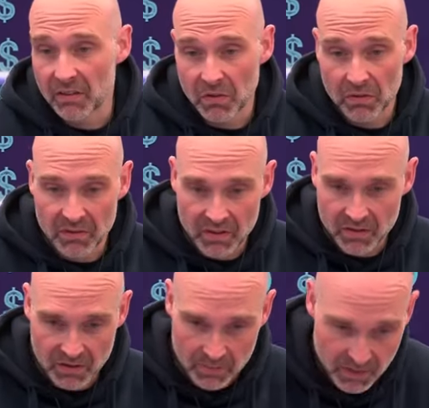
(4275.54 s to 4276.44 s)
deserve this.
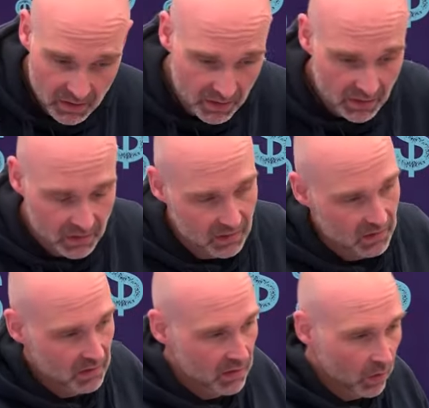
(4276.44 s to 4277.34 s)
You know what I mean?
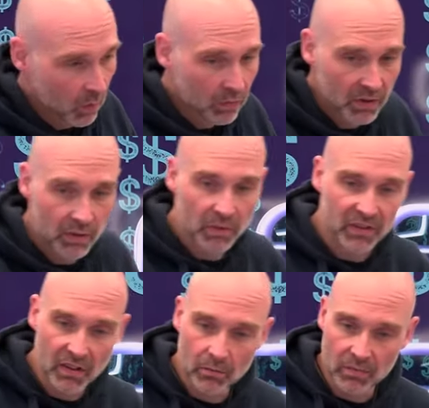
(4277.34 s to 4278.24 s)
Hopefully we
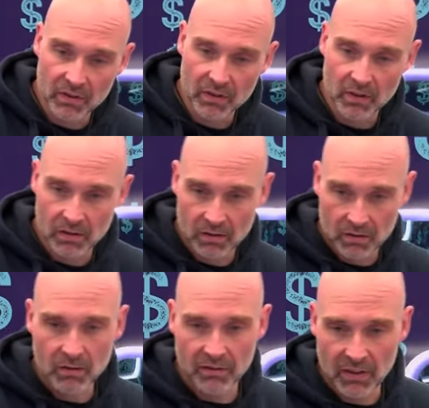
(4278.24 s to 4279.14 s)
stick to the deal.